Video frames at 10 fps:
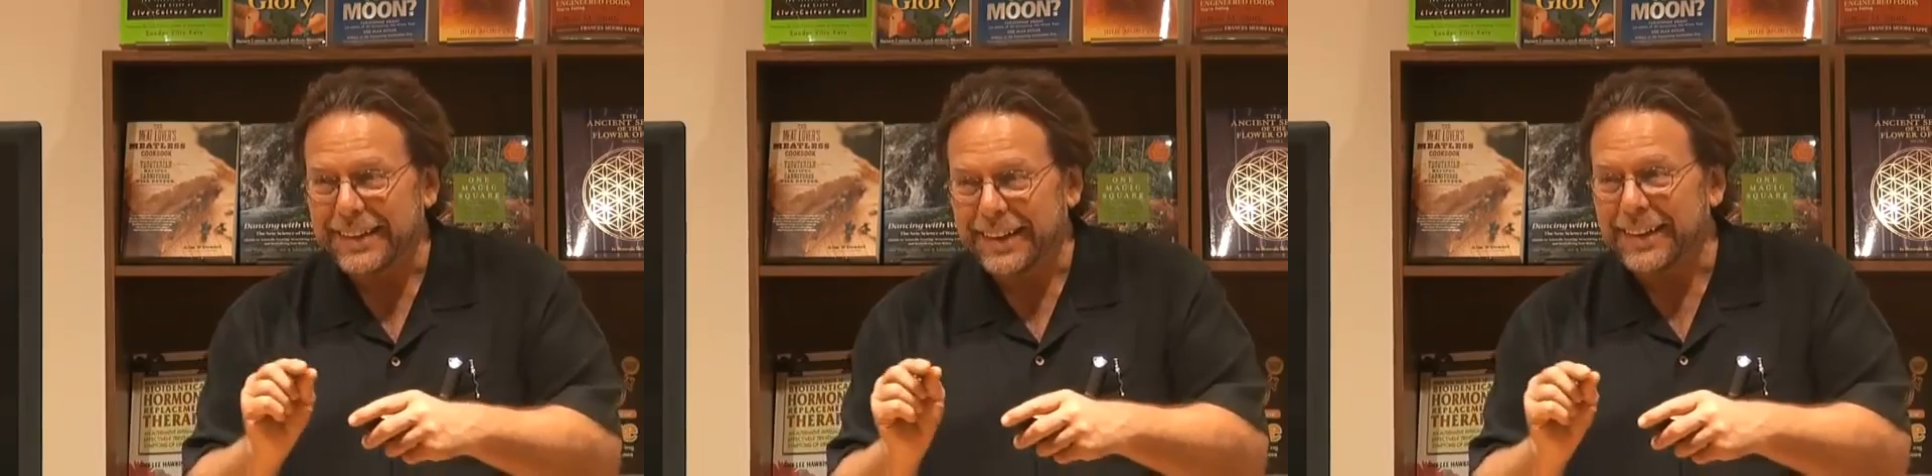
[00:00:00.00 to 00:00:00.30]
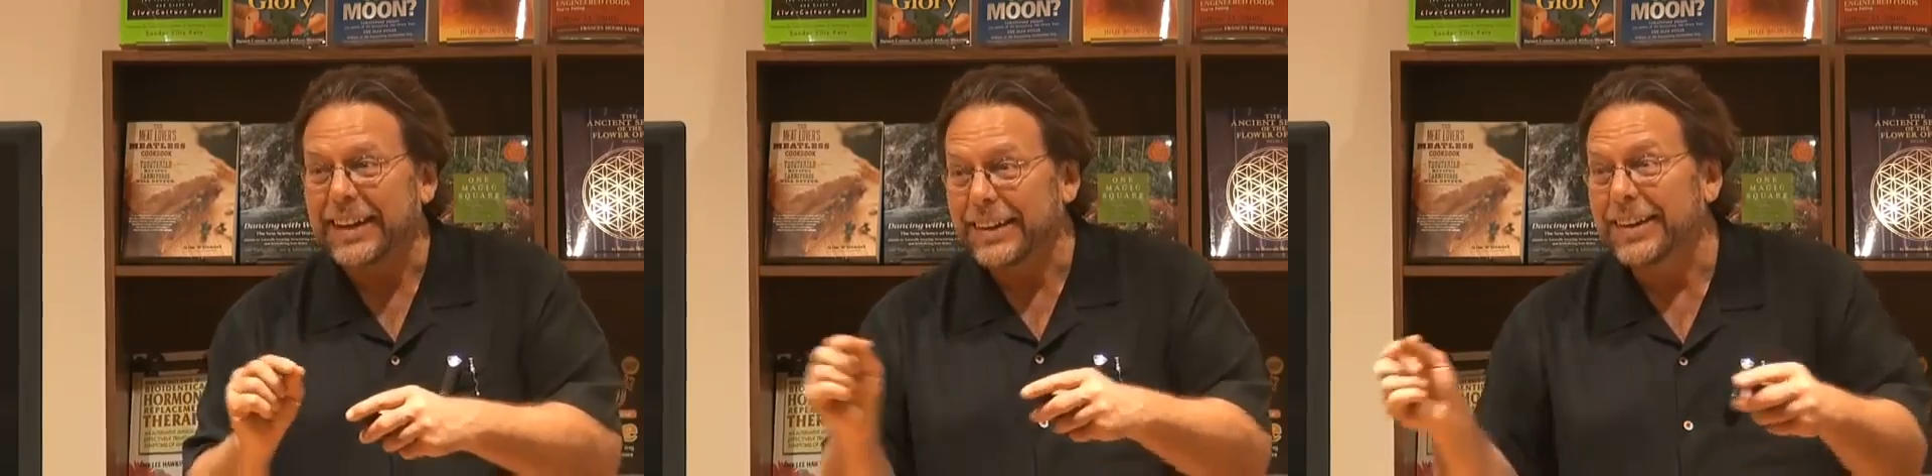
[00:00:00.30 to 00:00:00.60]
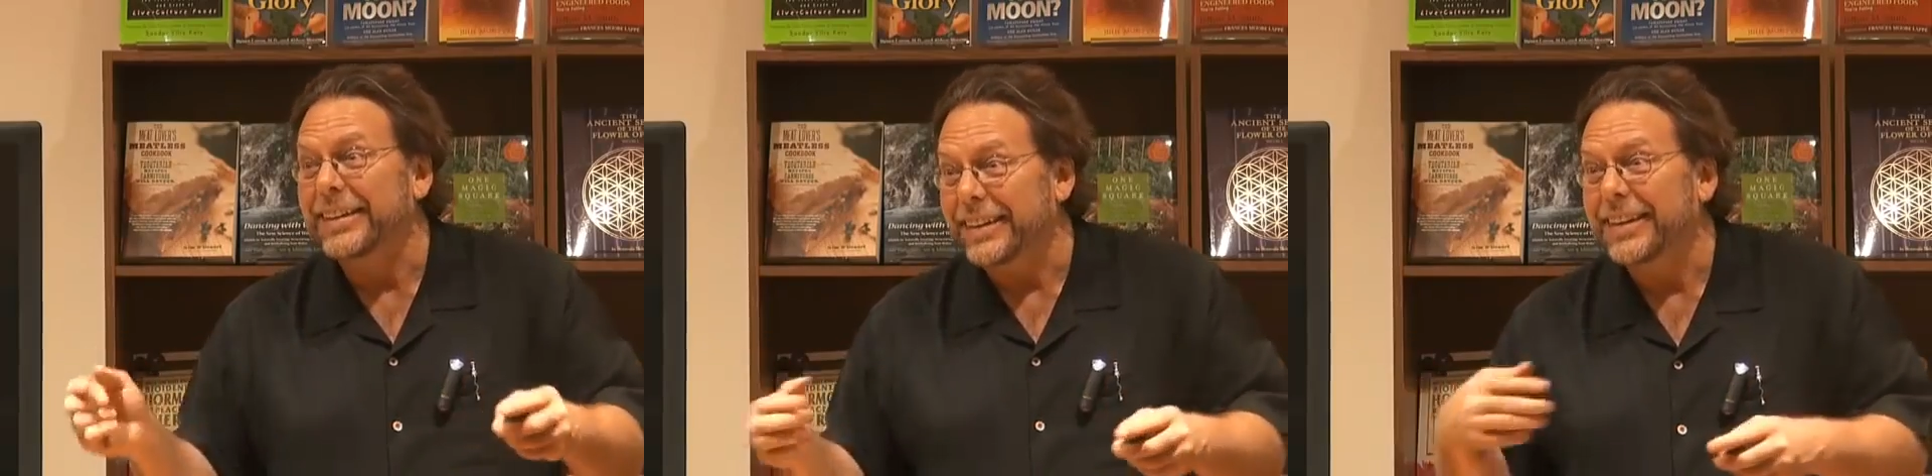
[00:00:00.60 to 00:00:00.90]
Okay,
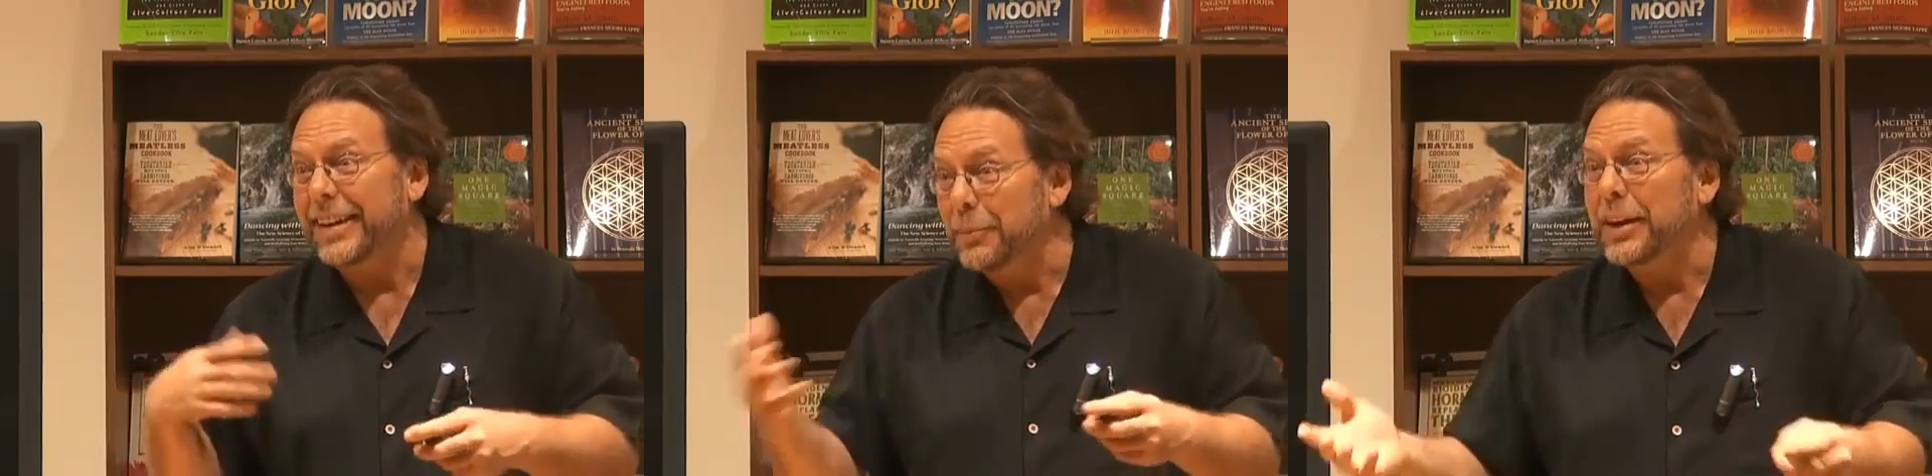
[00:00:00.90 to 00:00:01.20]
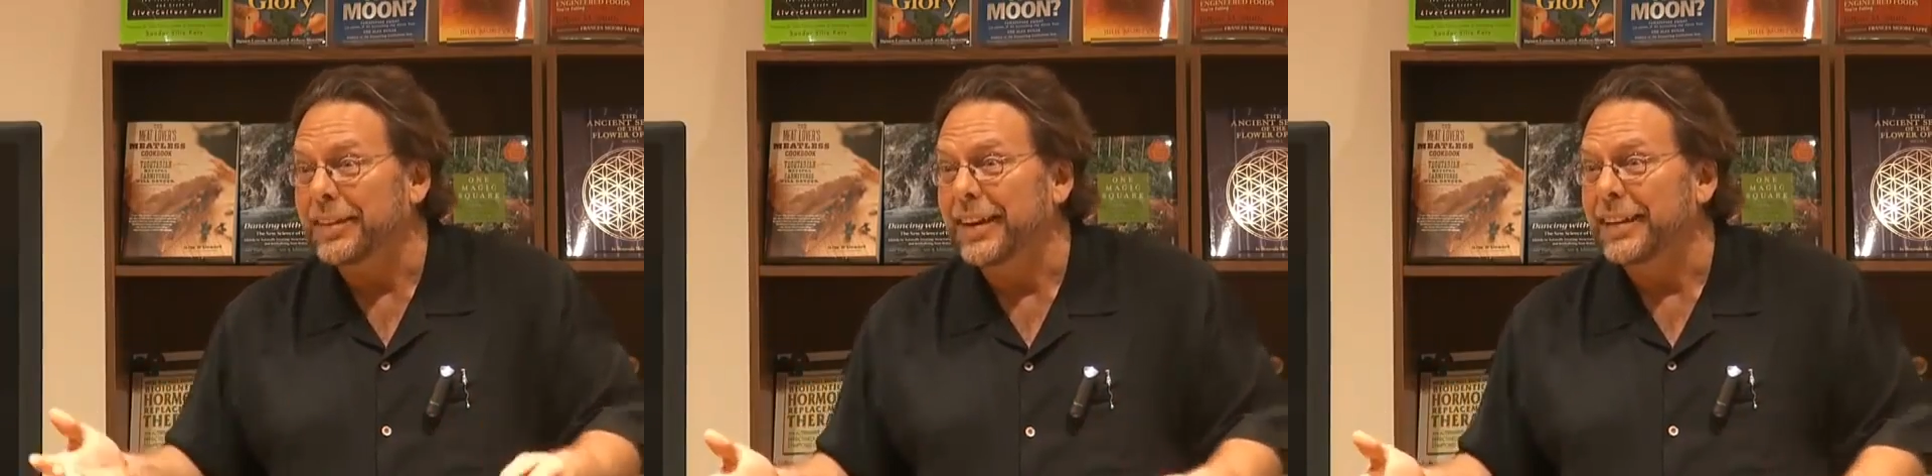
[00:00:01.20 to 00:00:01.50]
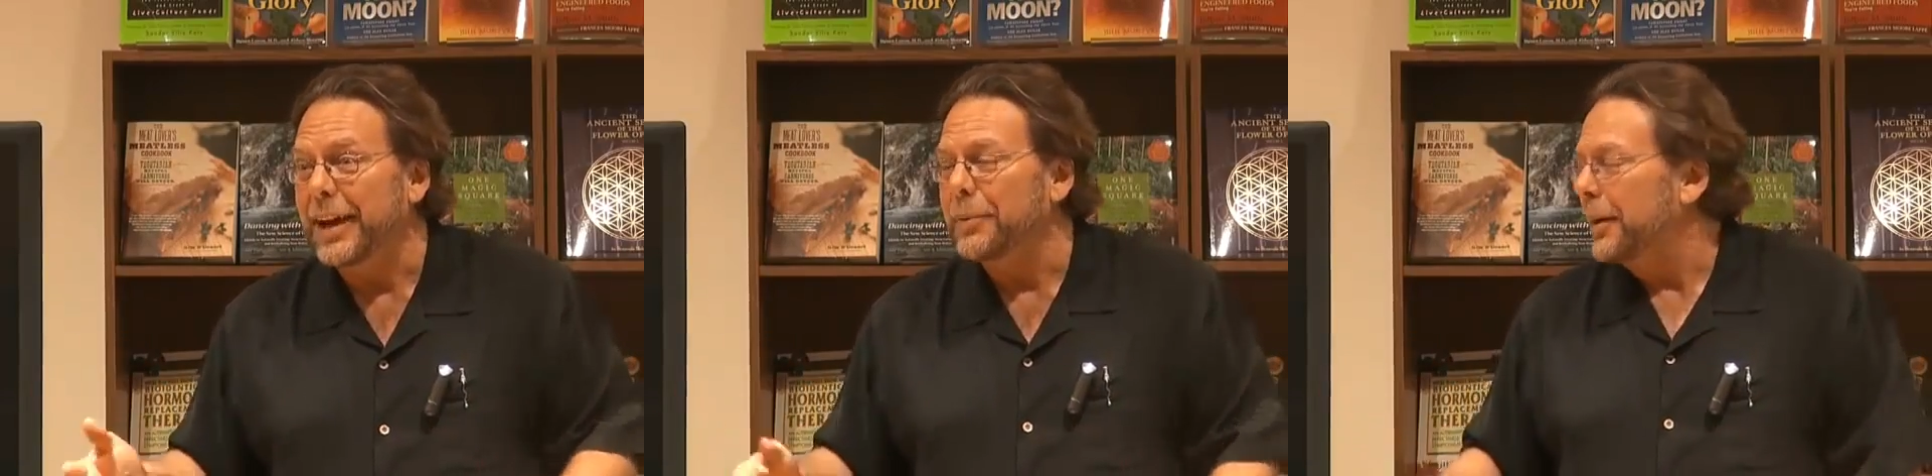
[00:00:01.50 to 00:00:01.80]
good. I'm with you on
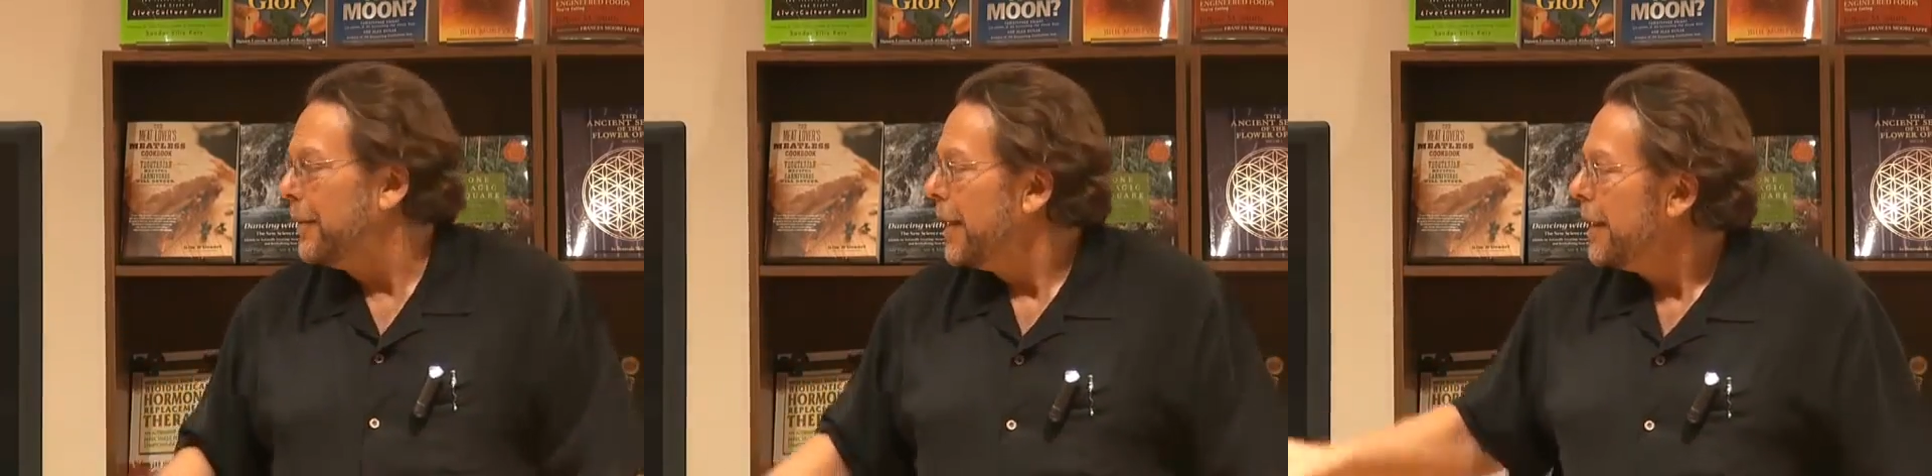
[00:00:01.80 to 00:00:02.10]
that one.